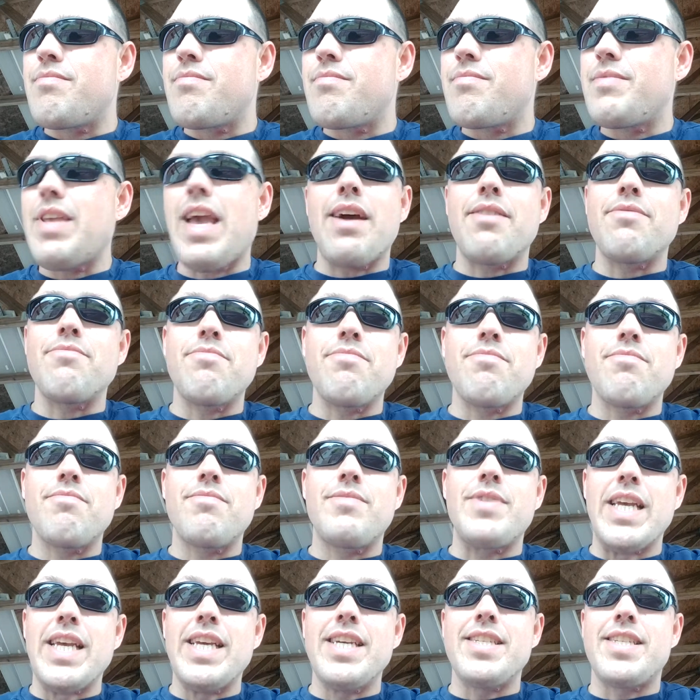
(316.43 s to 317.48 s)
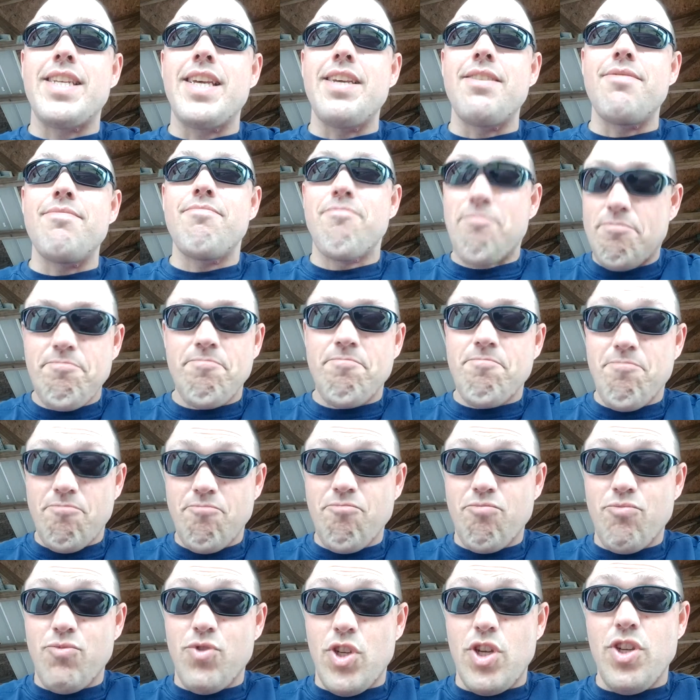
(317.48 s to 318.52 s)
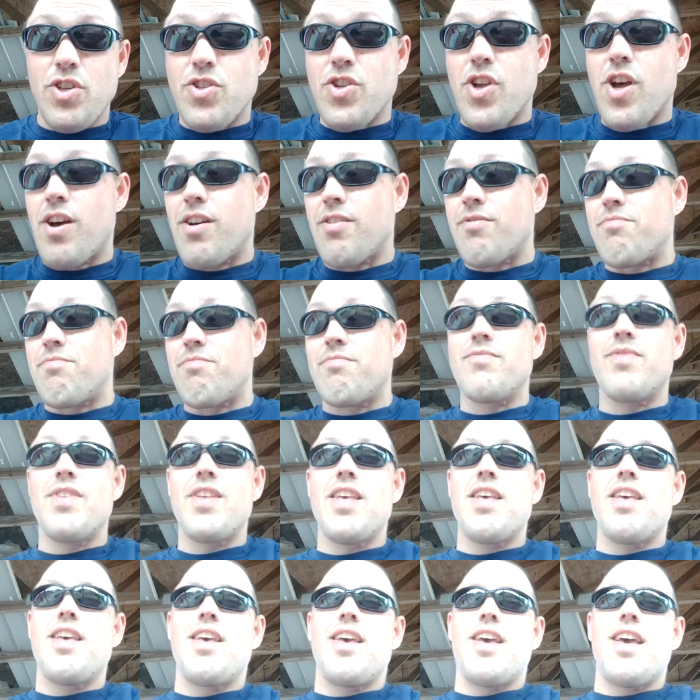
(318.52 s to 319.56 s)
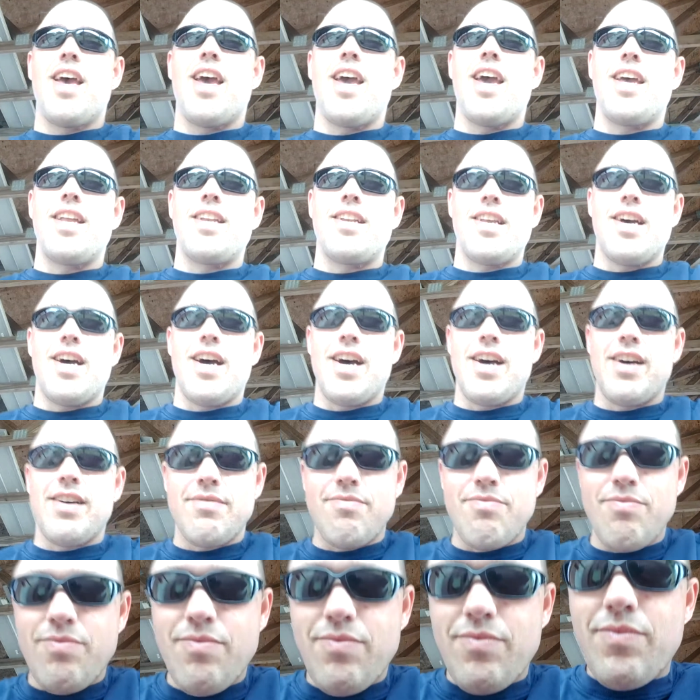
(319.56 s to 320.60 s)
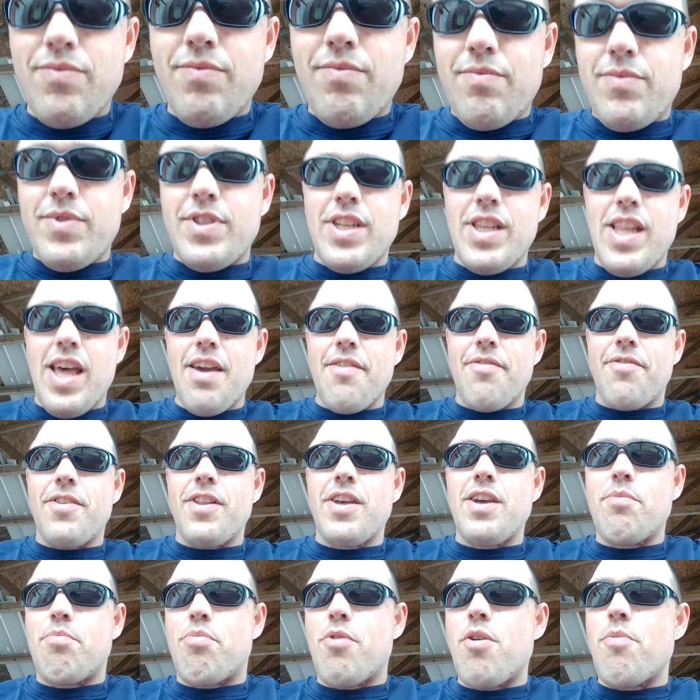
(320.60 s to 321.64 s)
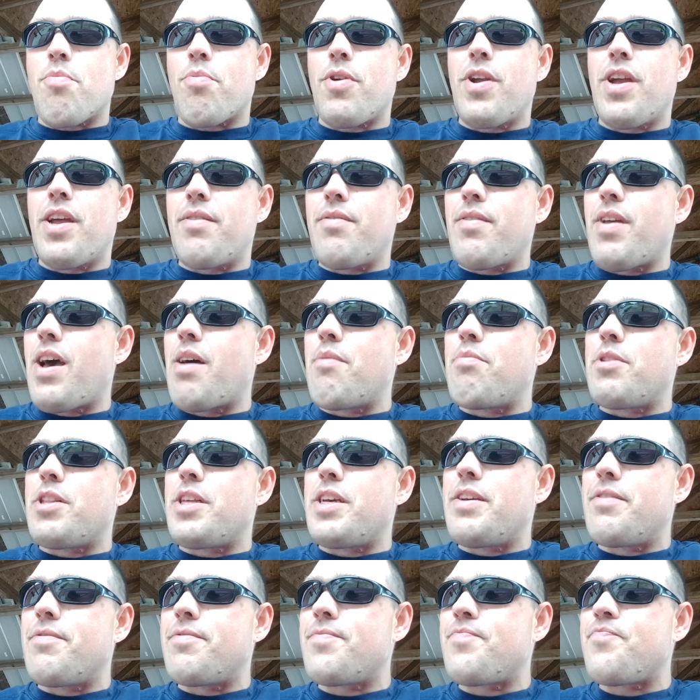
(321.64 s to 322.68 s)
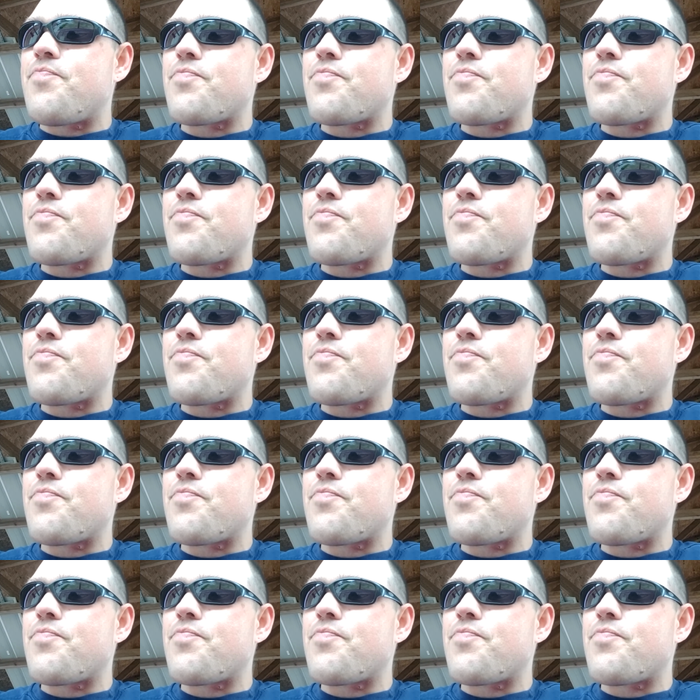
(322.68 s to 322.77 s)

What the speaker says: Yeah, TNT. It's a good song. And delightfully appropriate, I believe.